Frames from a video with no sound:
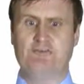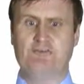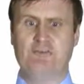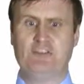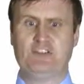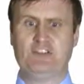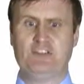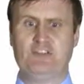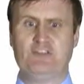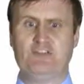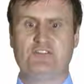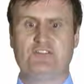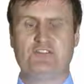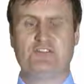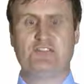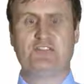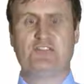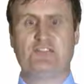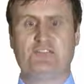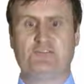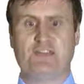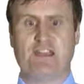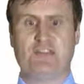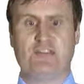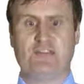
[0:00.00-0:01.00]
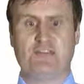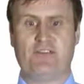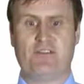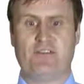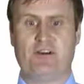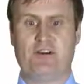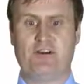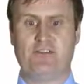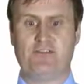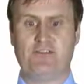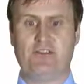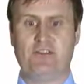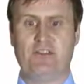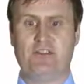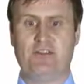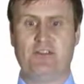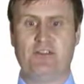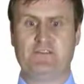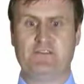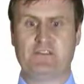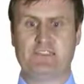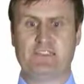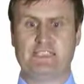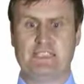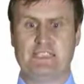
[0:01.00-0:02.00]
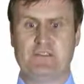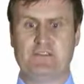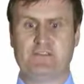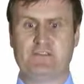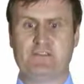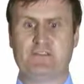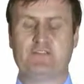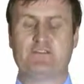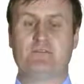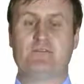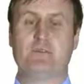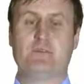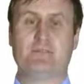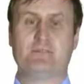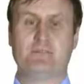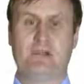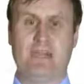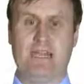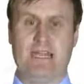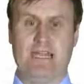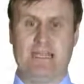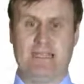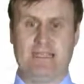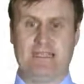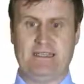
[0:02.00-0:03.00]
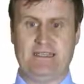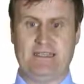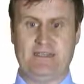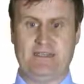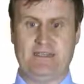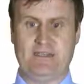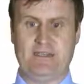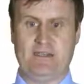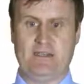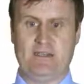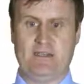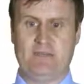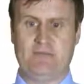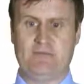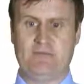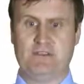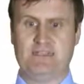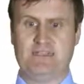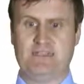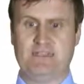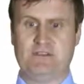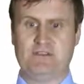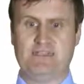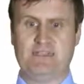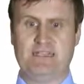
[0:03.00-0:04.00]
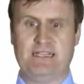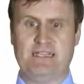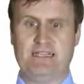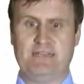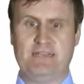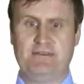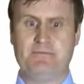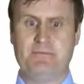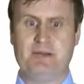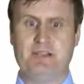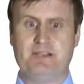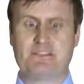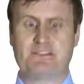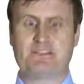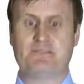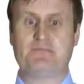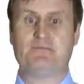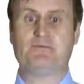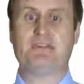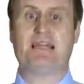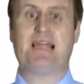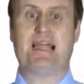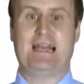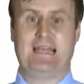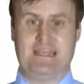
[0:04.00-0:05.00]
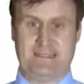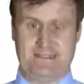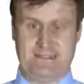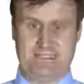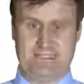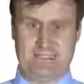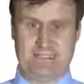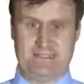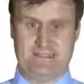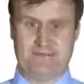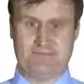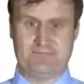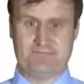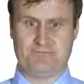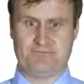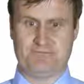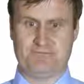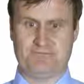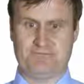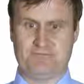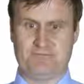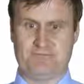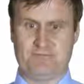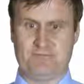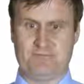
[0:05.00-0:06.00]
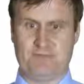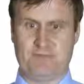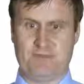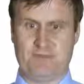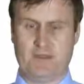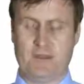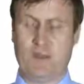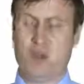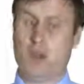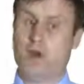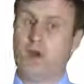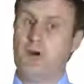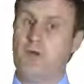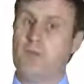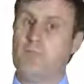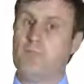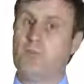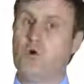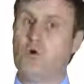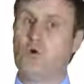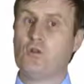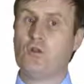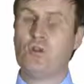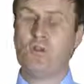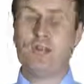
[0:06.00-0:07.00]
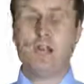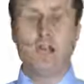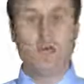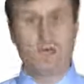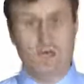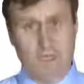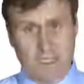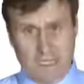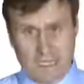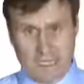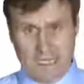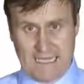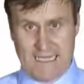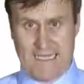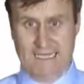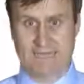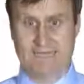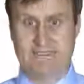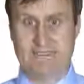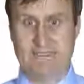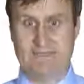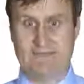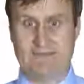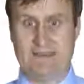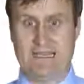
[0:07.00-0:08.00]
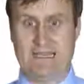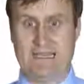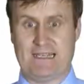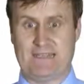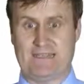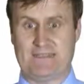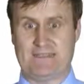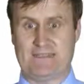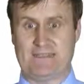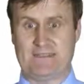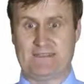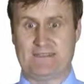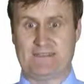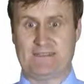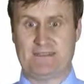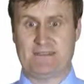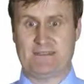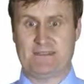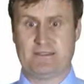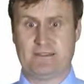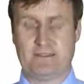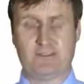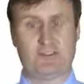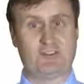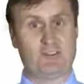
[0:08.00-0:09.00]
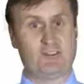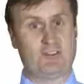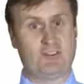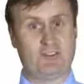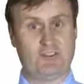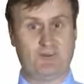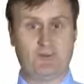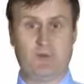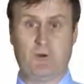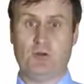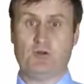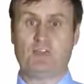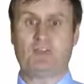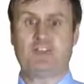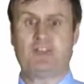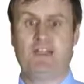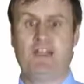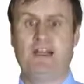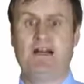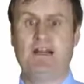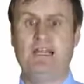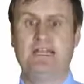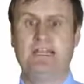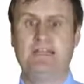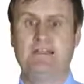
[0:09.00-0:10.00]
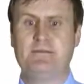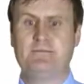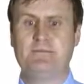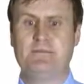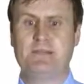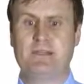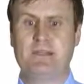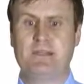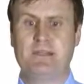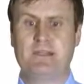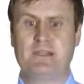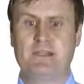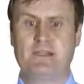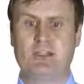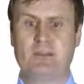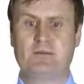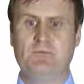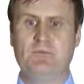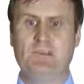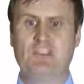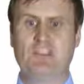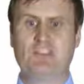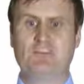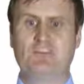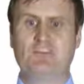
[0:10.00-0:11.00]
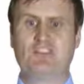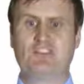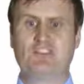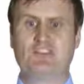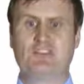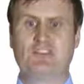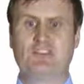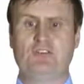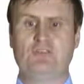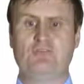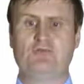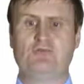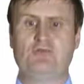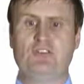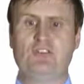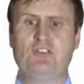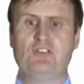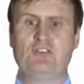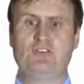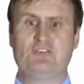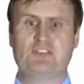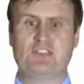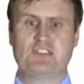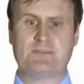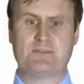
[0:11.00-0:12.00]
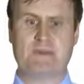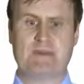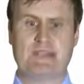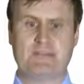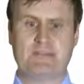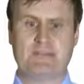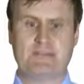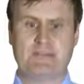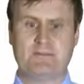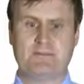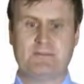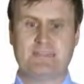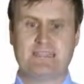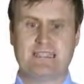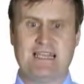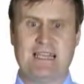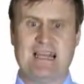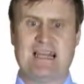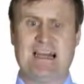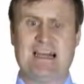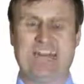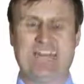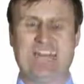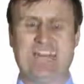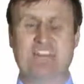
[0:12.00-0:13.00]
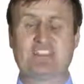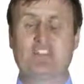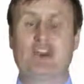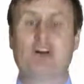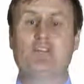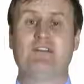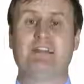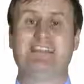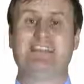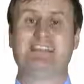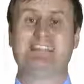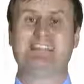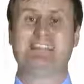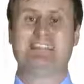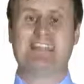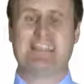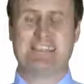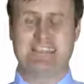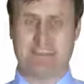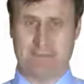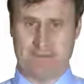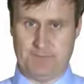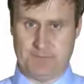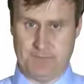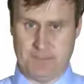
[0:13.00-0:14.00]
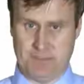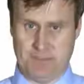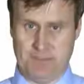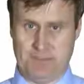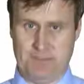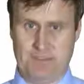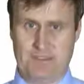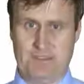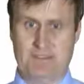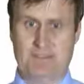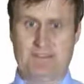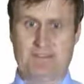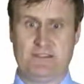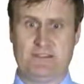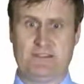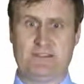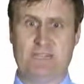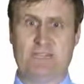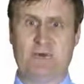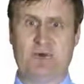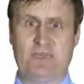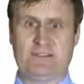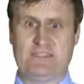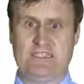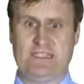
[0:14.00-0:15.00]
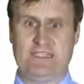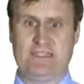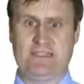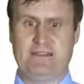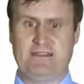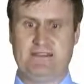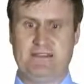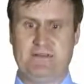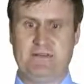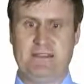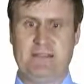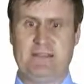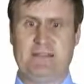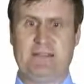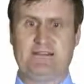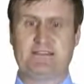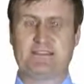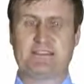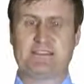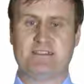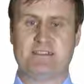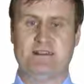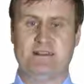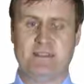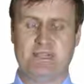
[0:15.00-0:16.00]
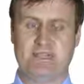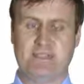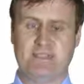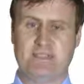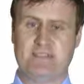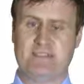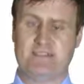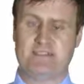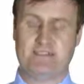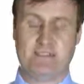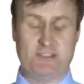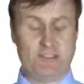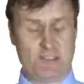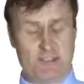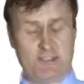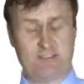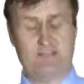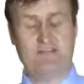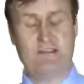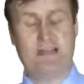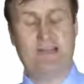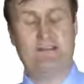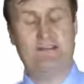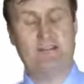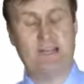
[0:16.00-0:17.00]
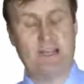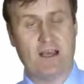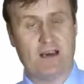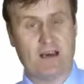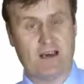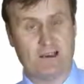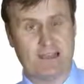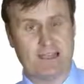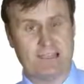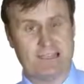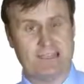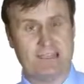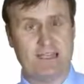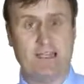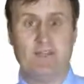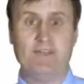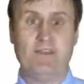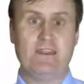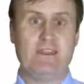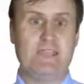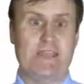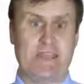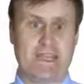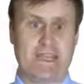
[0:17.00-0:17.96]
reduce the strength of nerve signals from the brain, resulting in the muscle relaxing. More locally acting relaxants, such as botulinum, can be used to reduce spasms that are accessible to the body from the outside, such as around the eyes and the